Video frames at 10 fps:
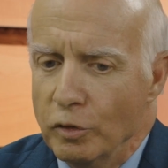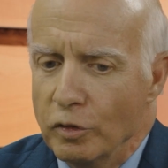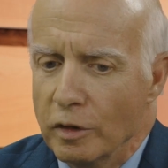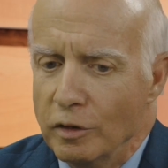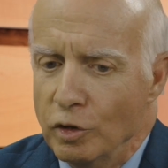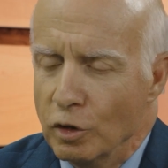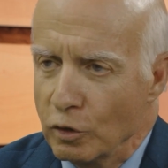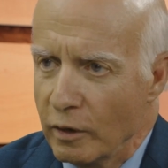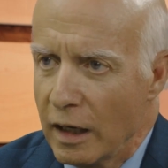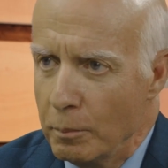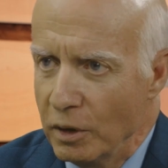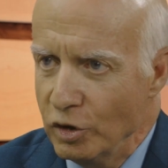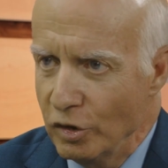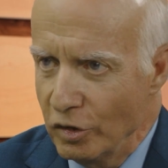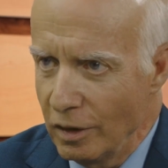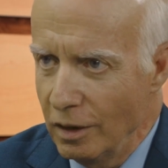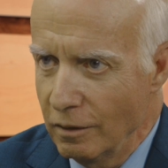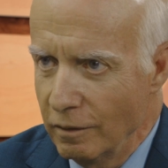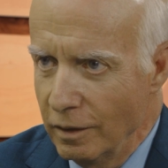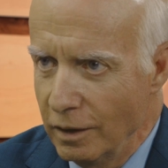when you said you don't know how much is
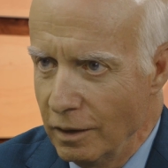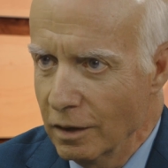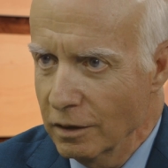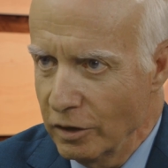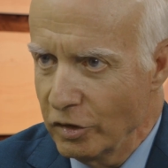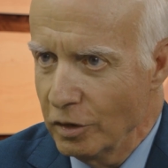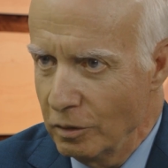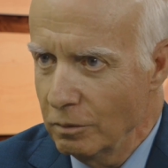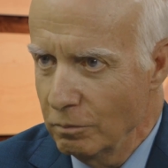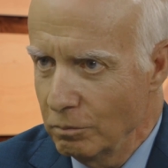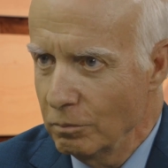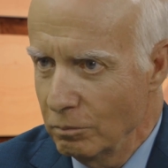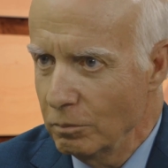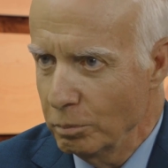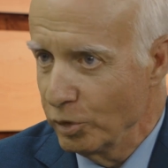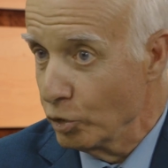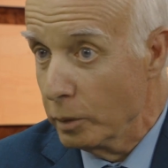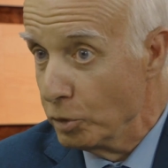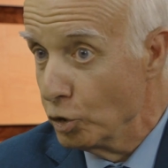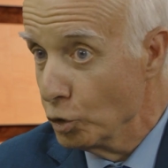in the illicit
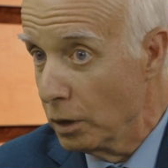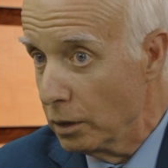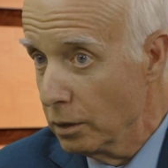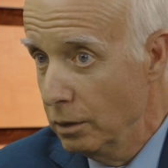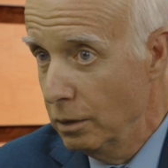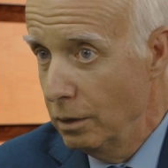prescription drug.